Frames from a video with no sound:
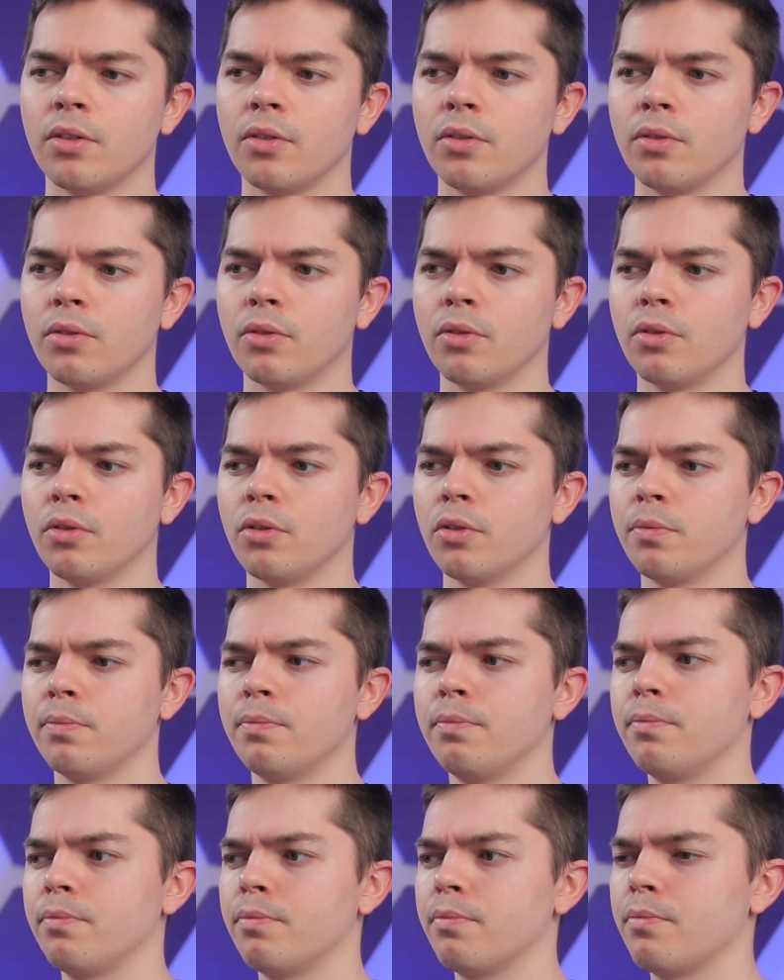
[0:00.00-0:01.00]
Or
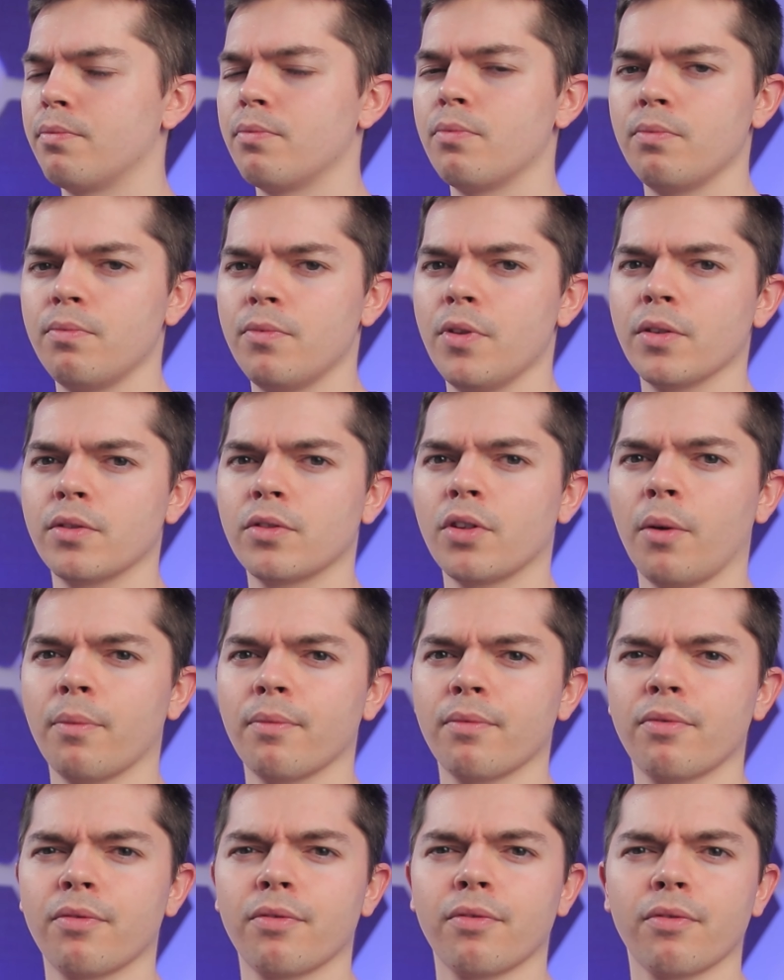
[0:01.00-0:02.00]
the
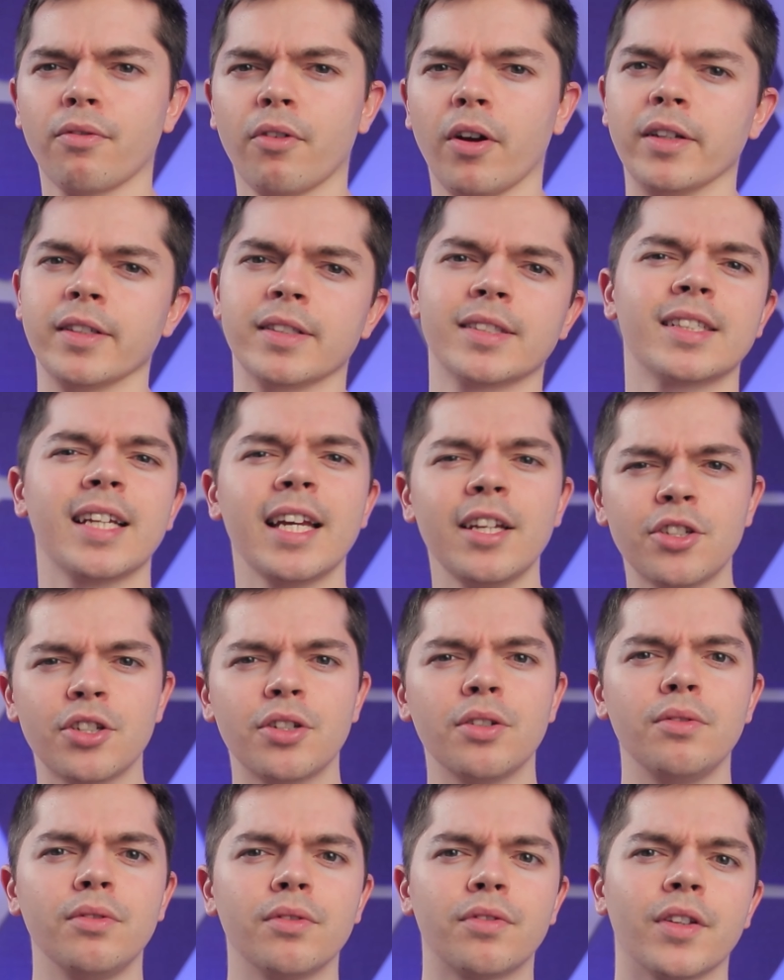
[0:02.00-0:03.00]
top front? Stay
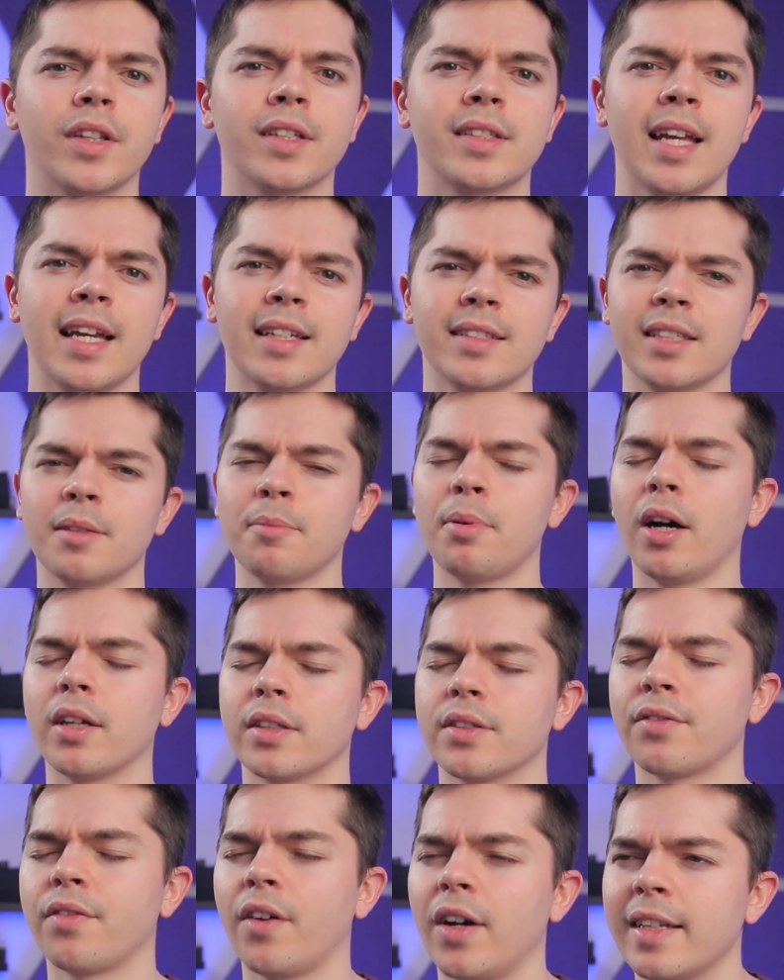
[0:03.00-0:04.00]
tuned for the testing
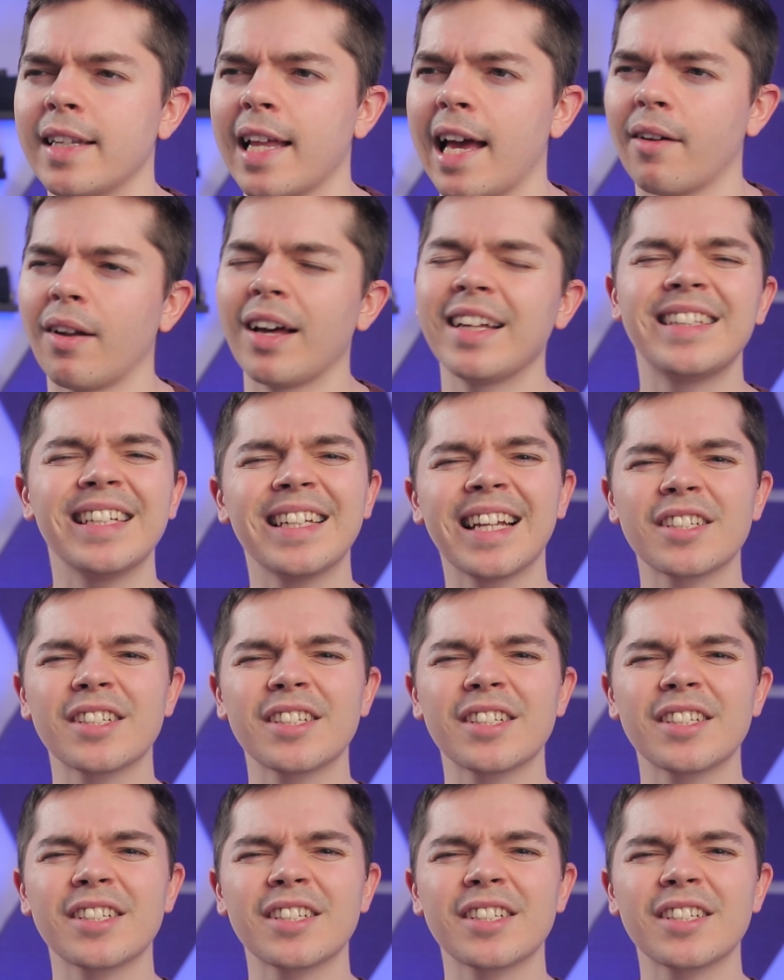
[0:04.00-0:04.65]
part to find out. I didn't